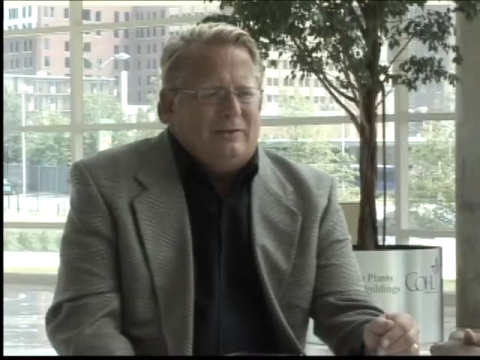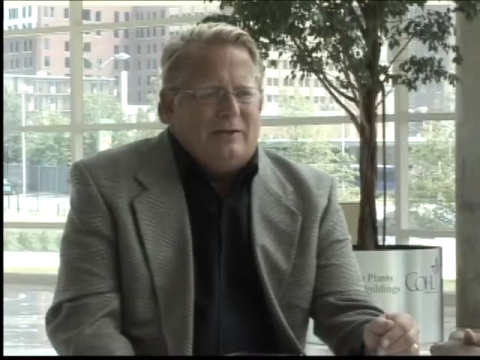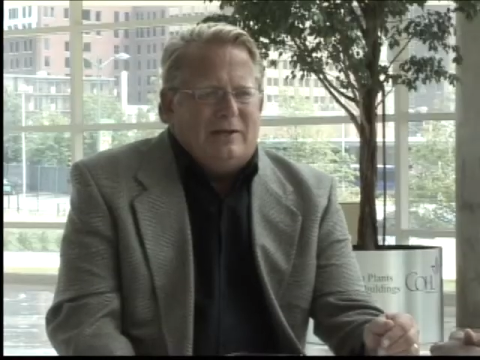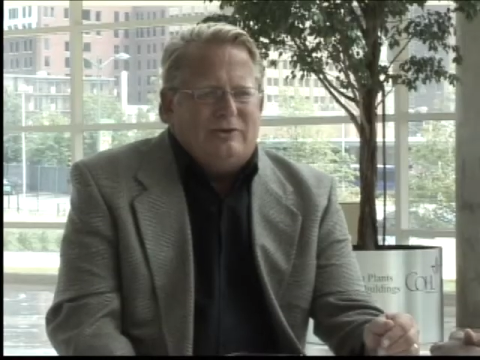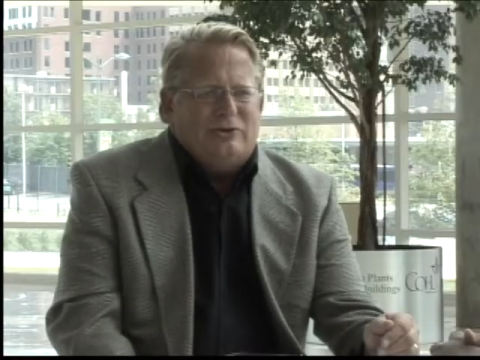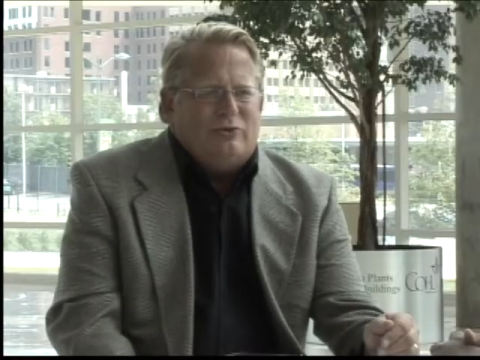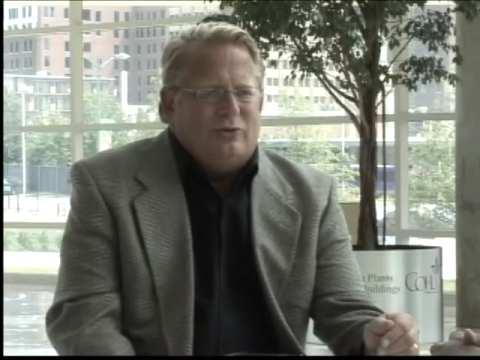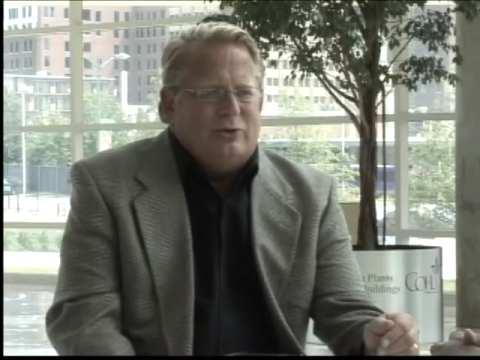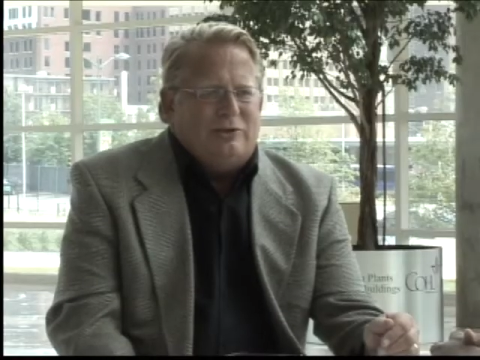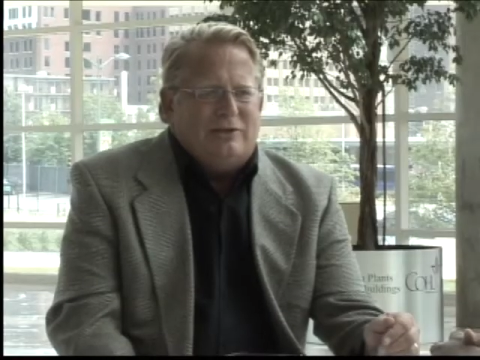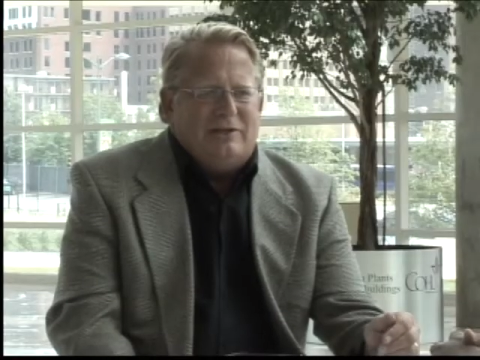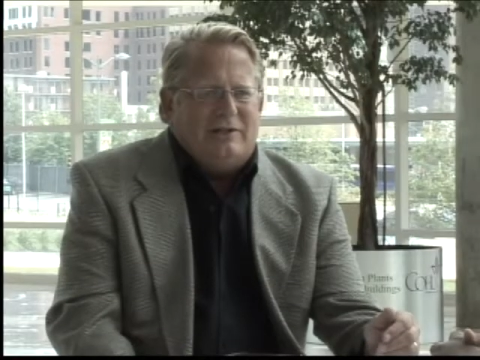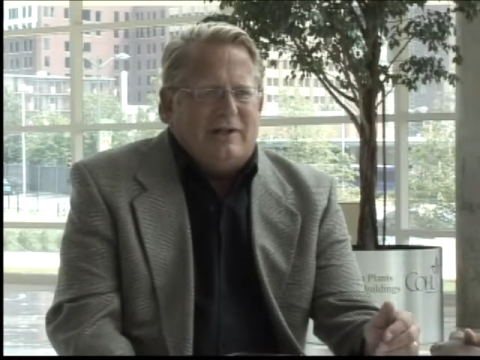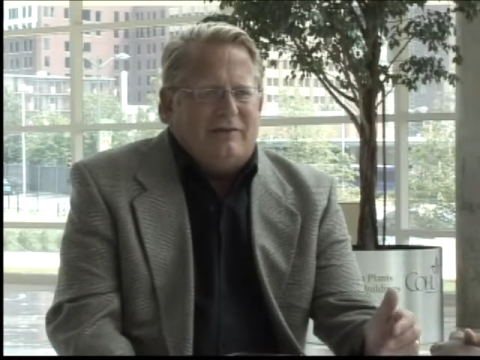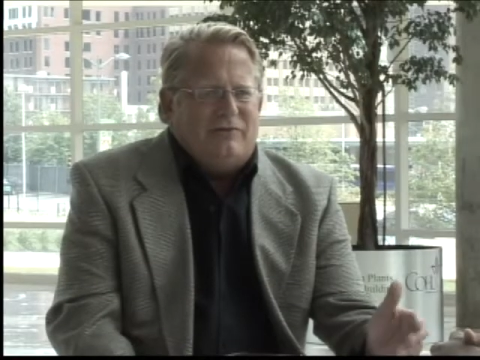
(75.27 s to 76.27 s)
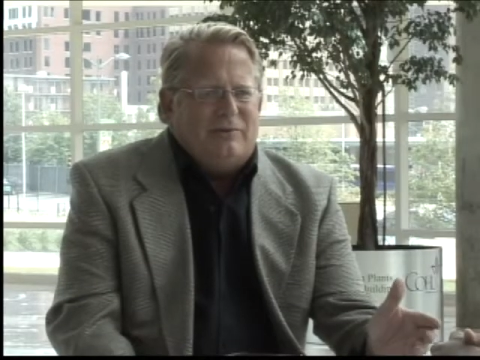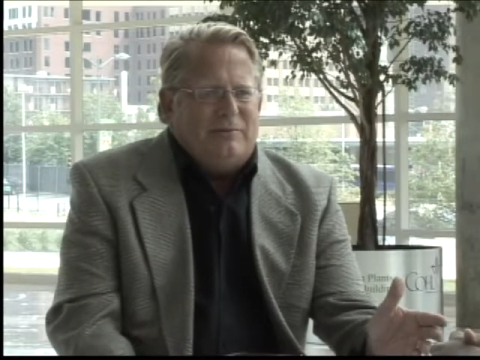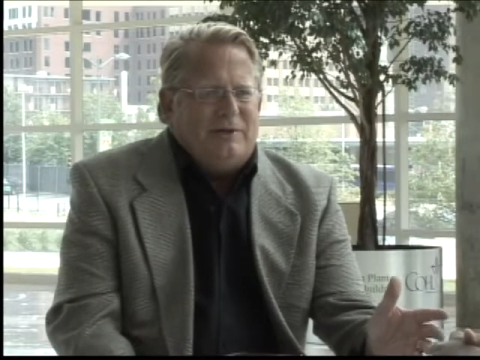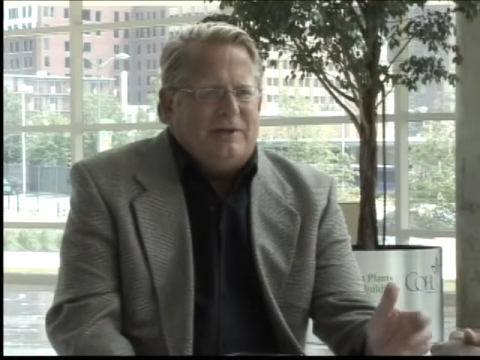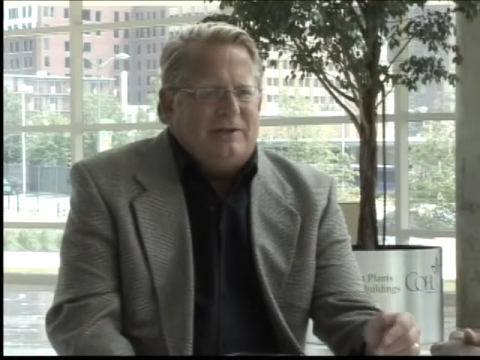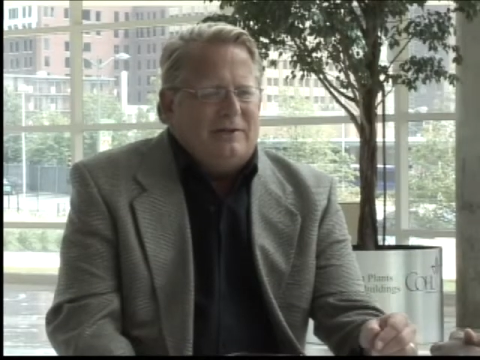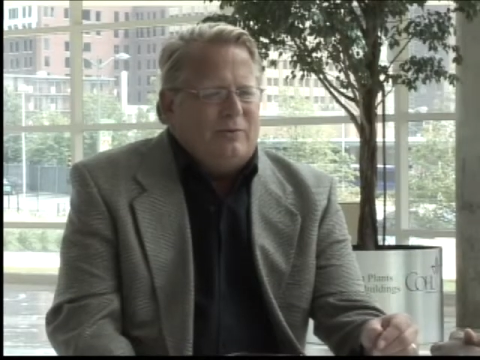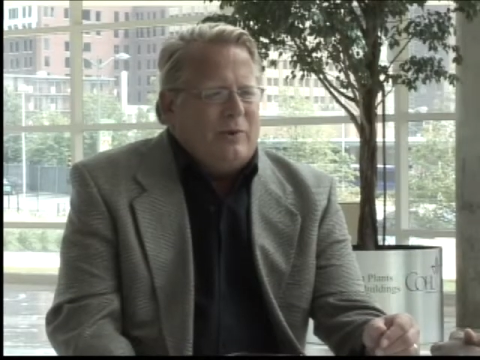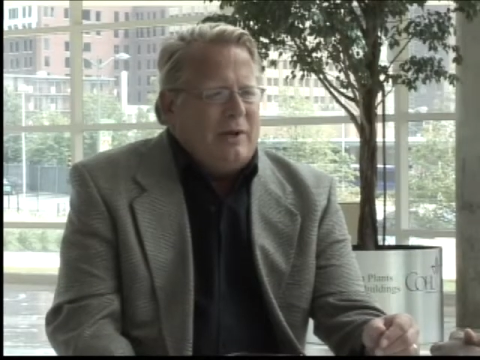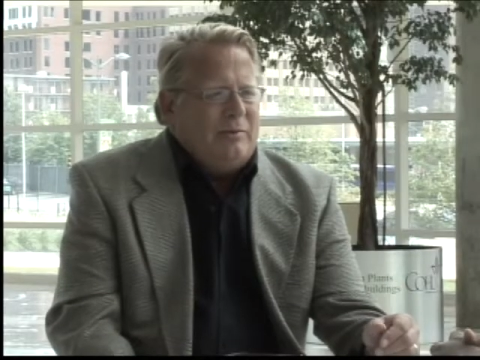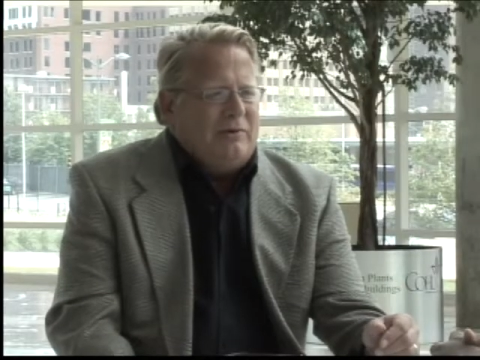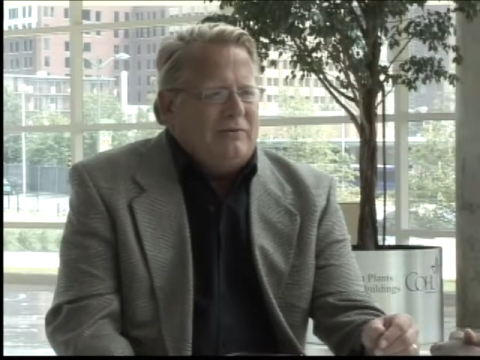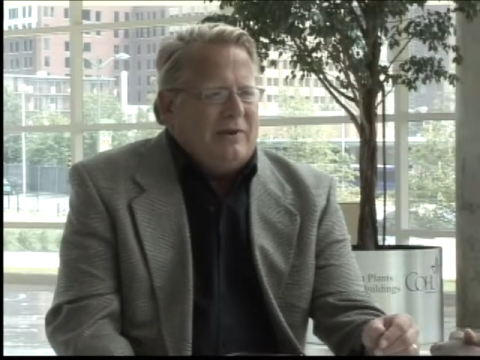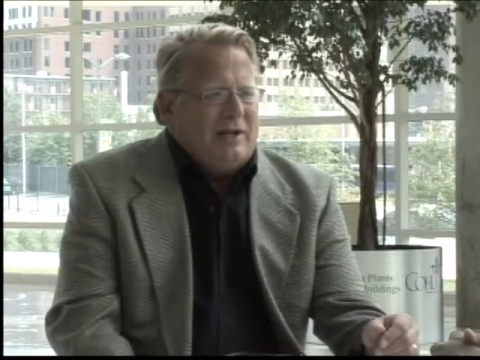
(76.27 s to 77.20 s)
Well, I was fortunate enough to be at the Wayman